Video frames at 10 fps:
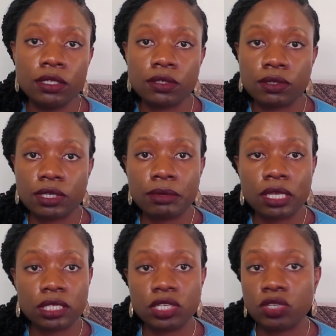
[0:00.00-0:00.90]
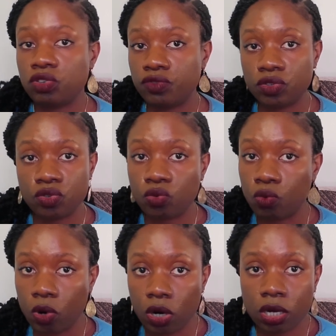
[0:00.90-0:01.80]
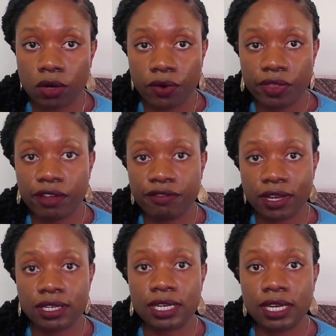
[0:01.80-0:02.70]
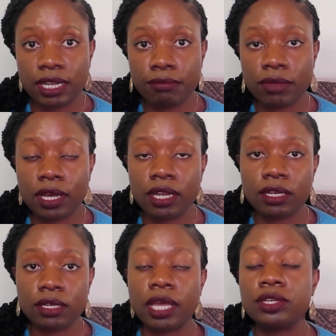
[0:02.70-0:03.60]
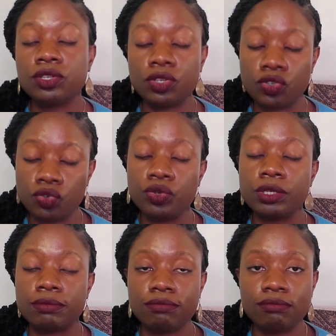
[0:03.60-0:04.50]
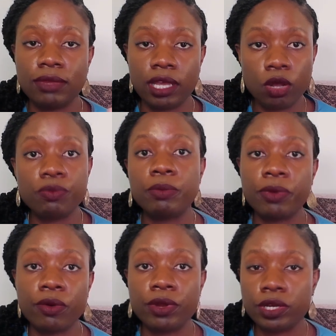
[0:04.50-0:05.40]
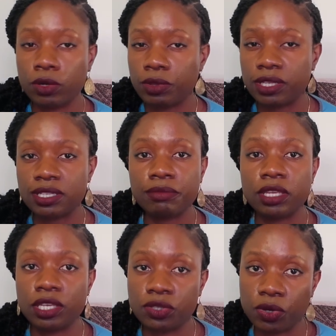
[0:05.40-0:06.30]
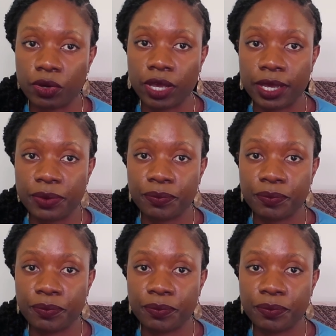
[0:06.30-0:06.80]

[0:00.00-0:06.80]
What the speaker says: So sometimes they just refuse to walk on the affected limb, and that should help the parent know that something is not okay.